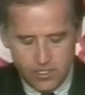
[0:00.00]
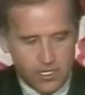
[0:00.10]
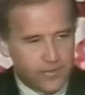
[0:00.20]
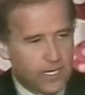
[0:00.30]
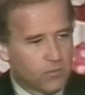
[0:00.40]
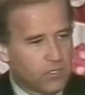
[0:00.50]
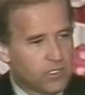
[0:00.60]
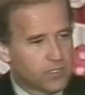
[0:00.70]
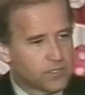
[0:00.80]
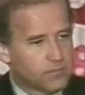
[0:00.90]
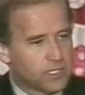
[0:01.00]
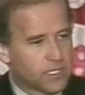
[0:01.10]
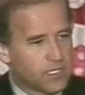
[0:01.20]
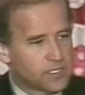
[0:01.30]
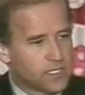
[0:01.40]
and that was
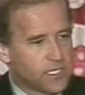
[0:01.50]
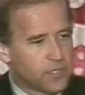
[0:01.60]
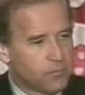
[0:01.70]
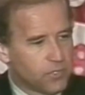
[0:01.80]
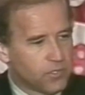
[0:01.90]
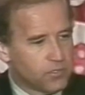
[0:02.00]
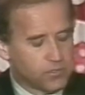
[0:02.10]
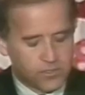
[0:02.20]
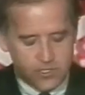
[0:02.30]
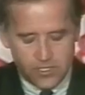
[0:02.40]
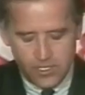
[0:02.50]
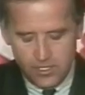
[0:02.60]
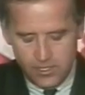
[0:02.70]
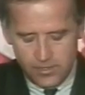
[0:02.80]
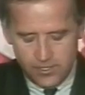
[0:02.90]
because he opposed
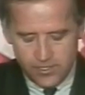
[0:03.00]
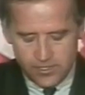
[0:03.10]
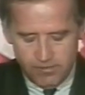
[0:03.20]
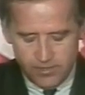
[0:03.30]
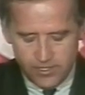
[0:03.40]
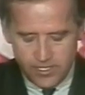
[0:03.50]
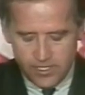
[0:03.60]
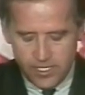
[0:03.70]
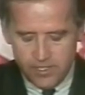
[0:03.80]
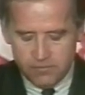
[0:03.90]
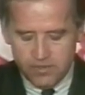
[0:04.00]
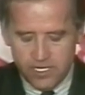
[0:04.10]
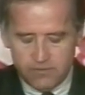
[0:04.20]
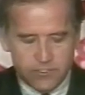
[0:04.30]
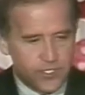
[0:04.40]
the
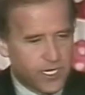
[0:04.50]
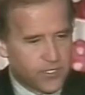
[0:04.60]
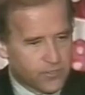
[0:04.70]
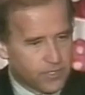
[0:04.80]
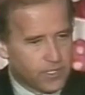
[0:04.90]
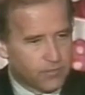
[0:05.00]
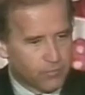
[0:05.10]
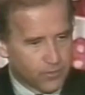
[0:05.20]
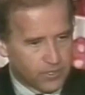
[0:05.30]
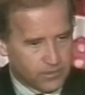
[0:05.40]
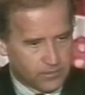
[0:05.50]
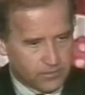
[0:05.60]
1795 Jay Treaty with Britain.